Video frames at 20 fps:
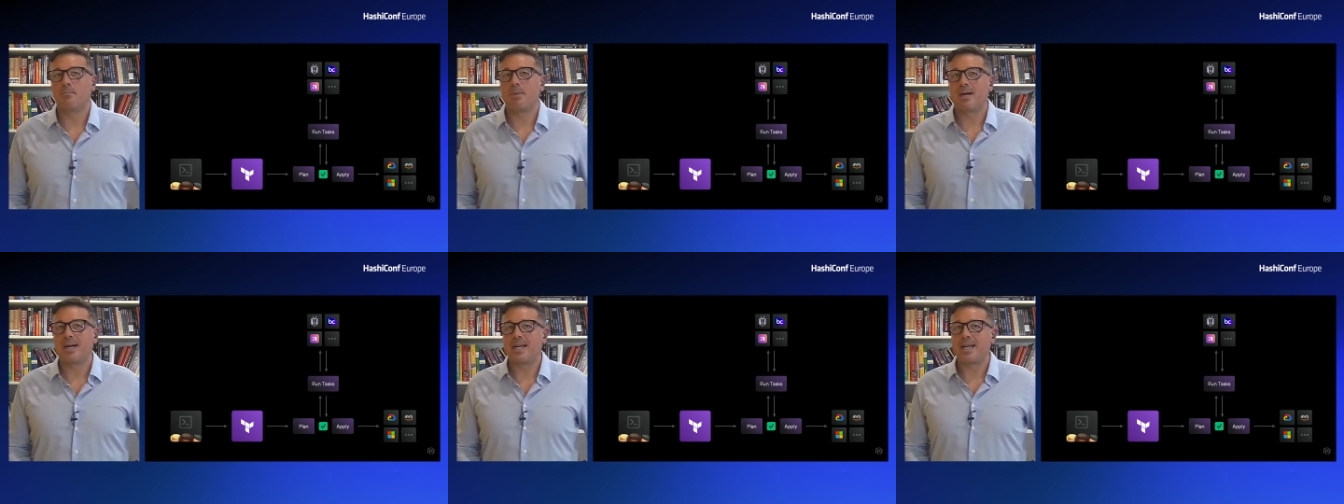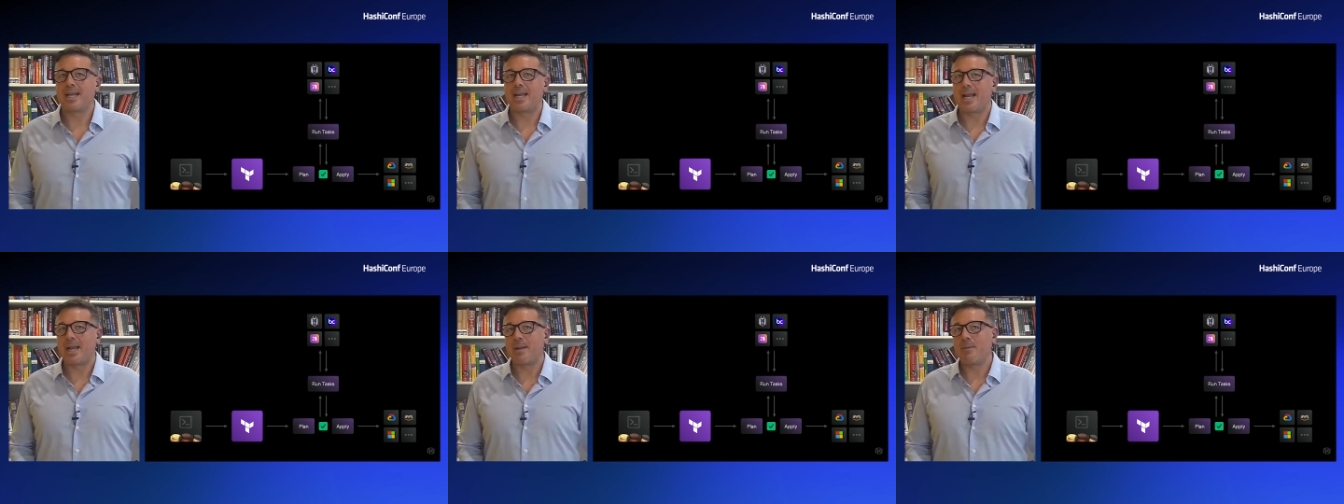
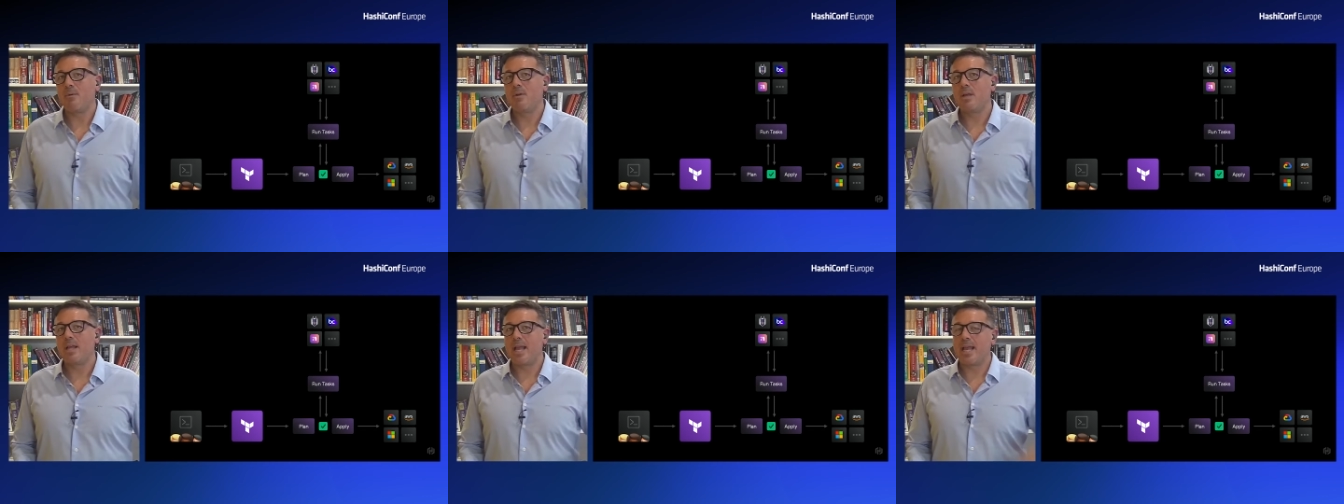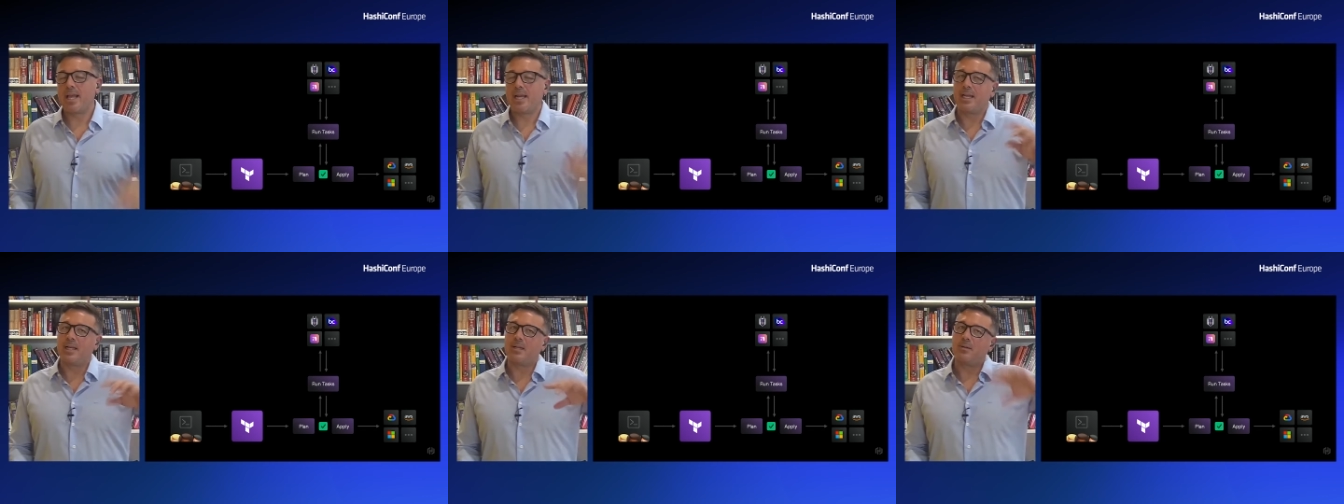by
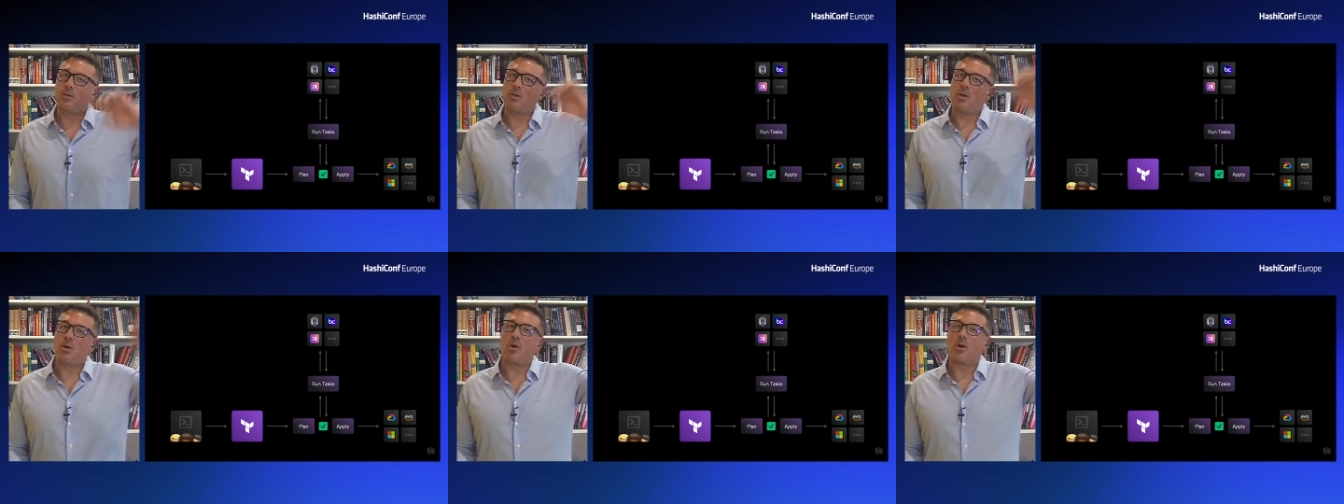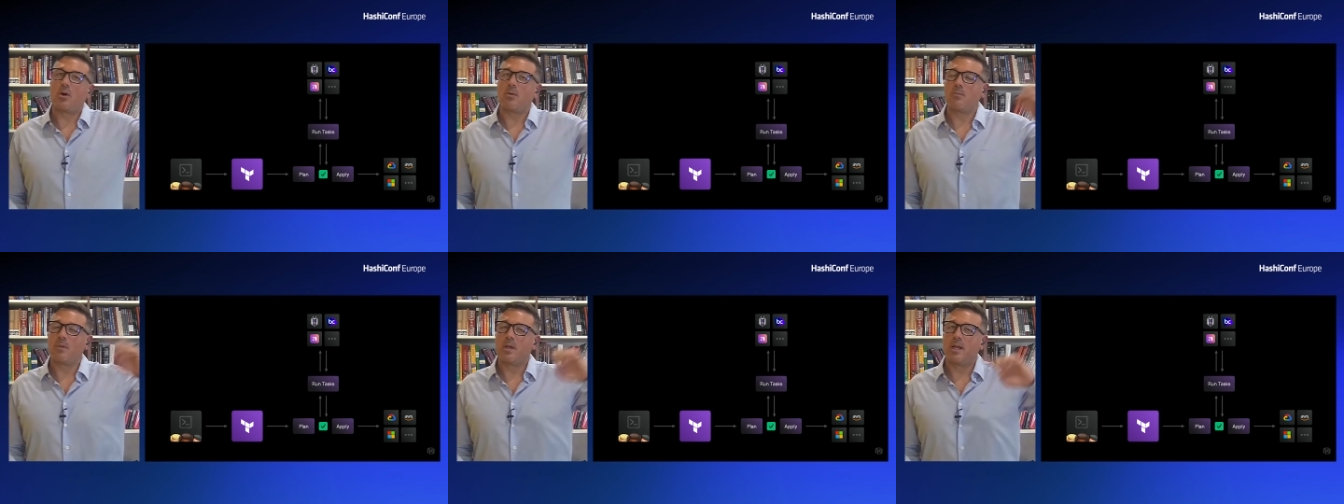hitting
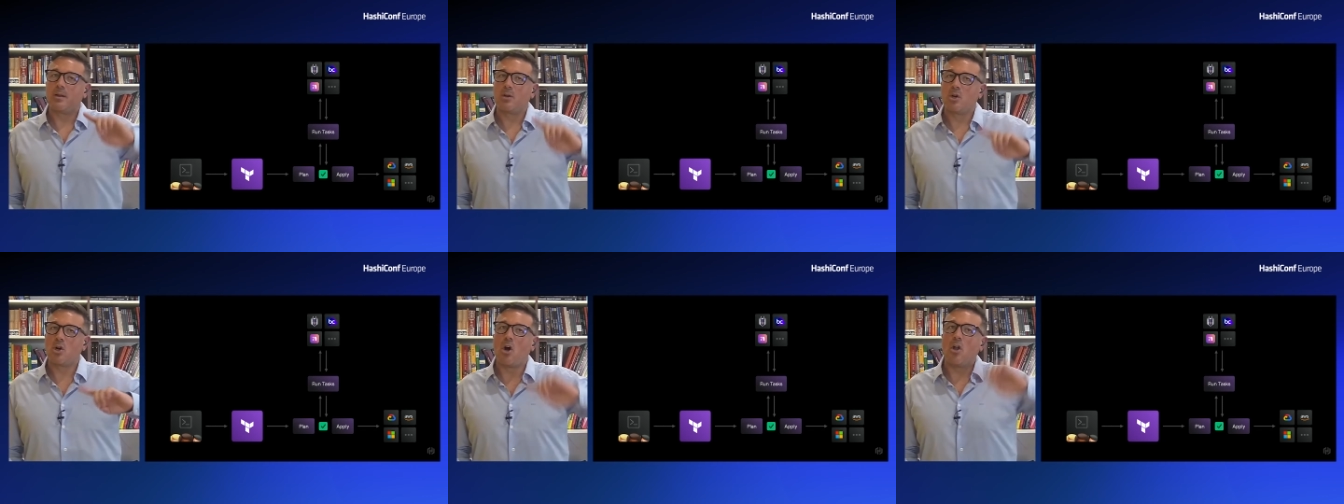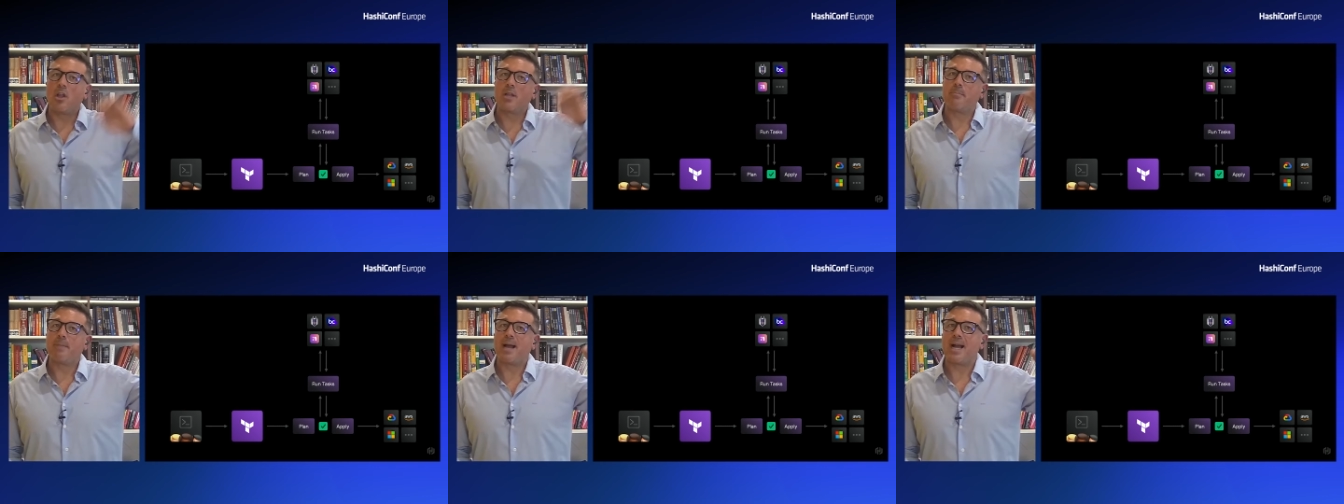or
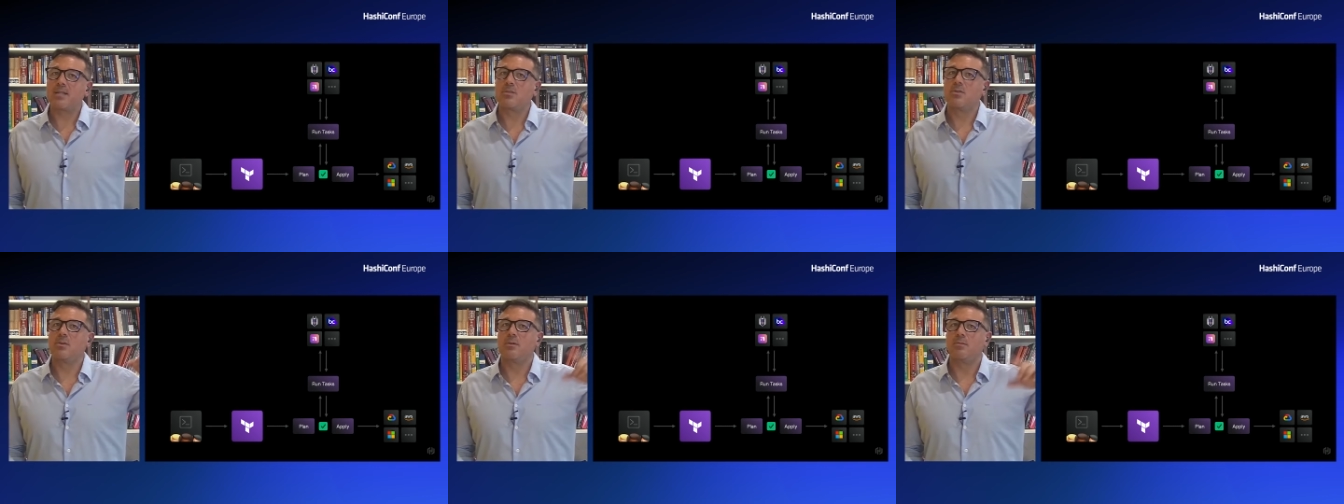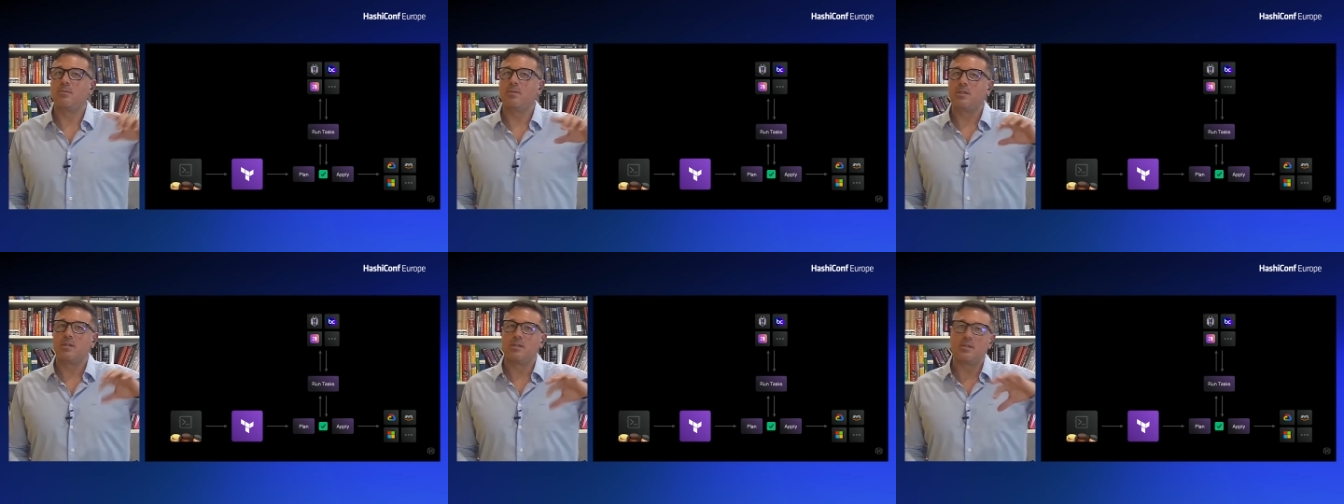calling back
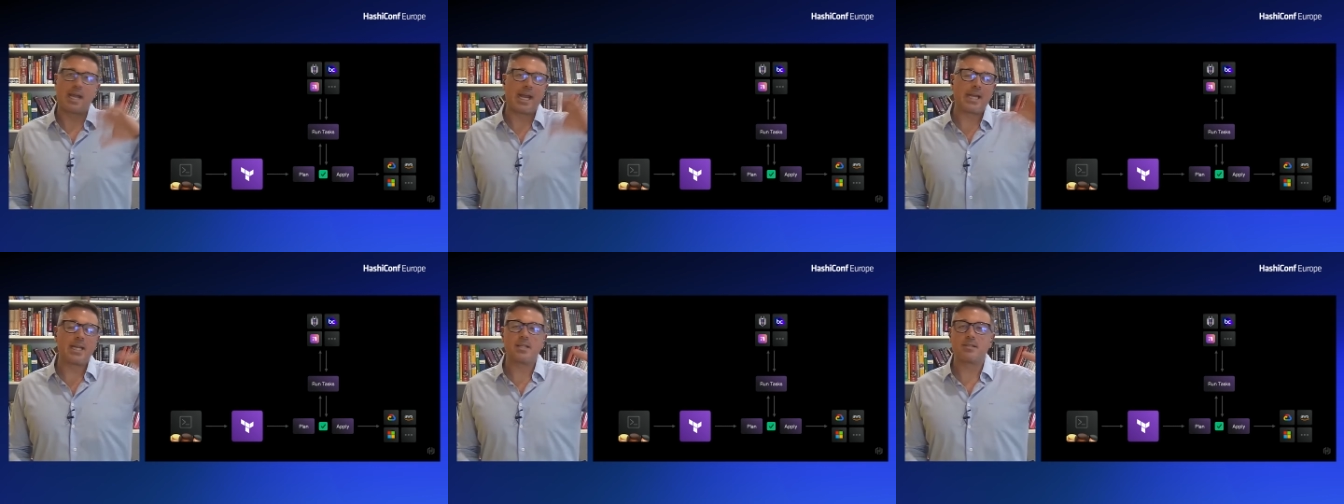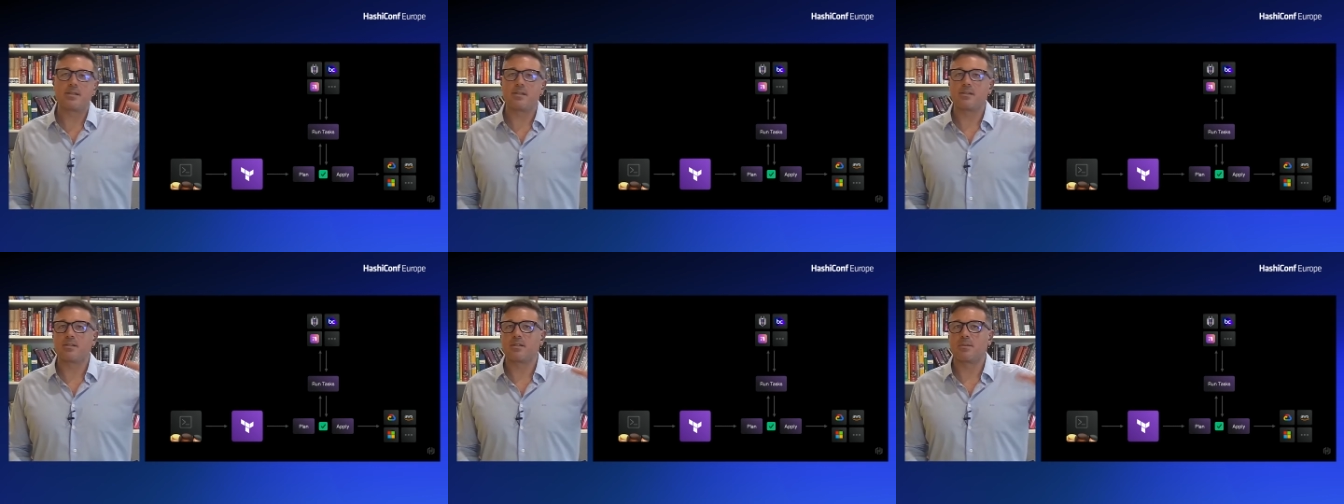to, to any
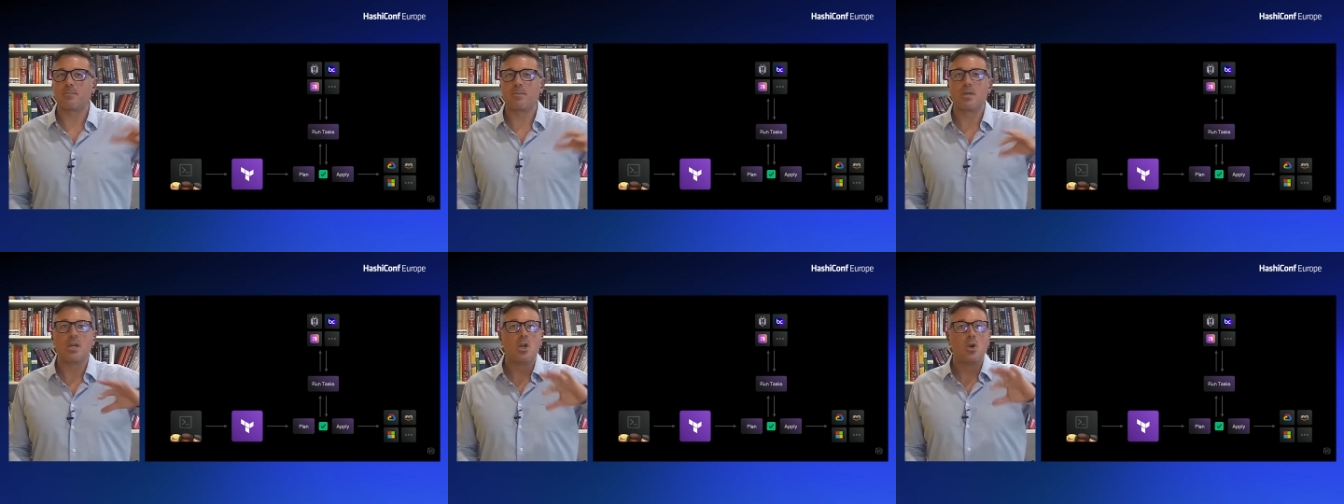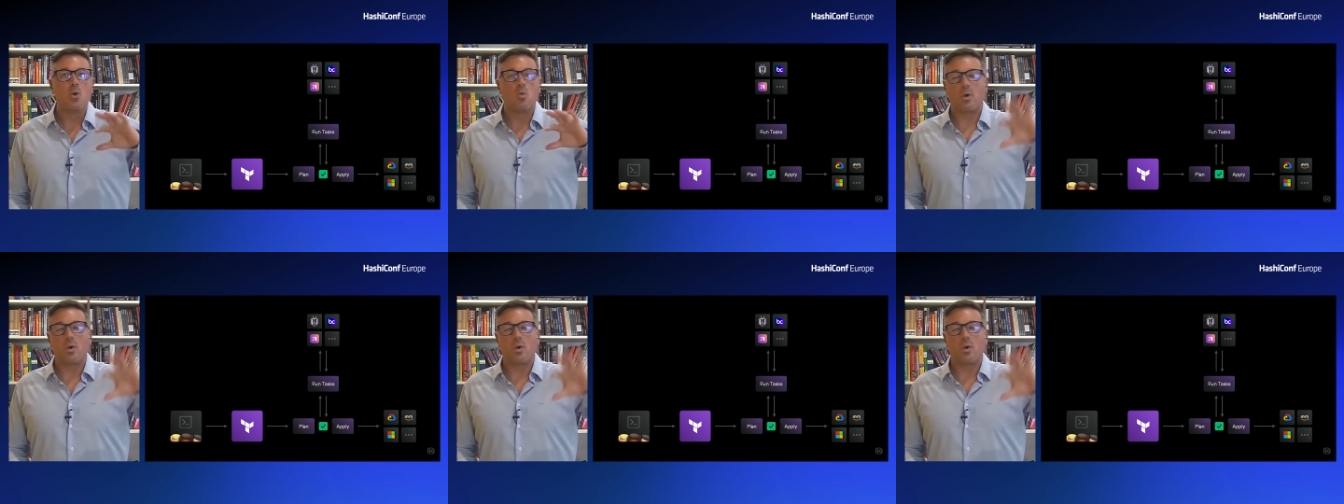system,